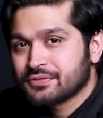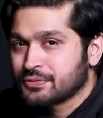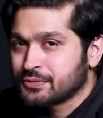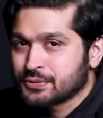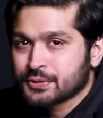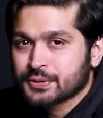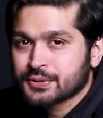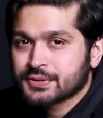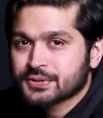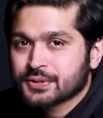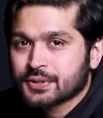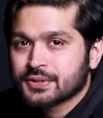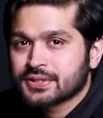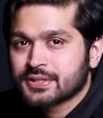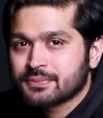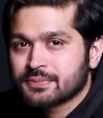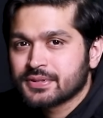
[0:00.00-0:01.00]
If you enjoyed this
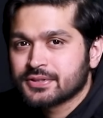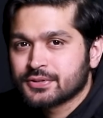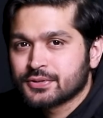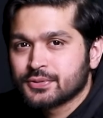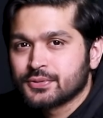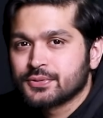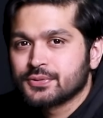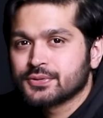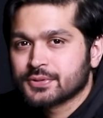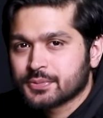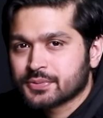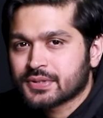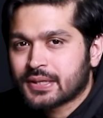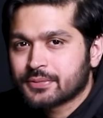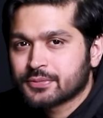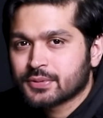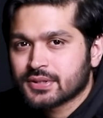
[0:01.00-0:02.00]
content, please do
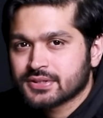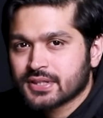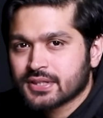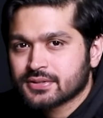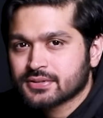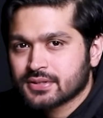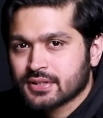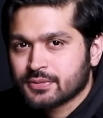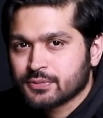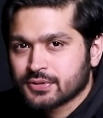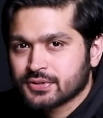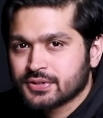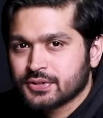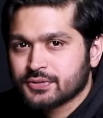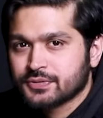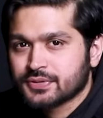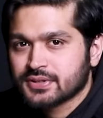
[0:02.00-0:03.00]
subscribe to our channel, and we'll
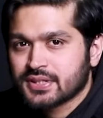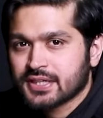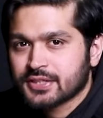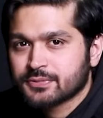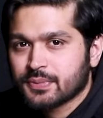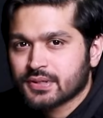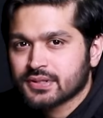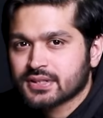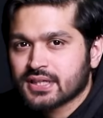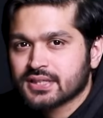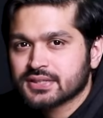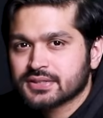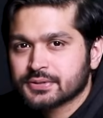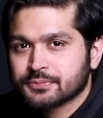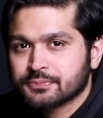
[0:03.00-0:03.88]
see you for the next podcast.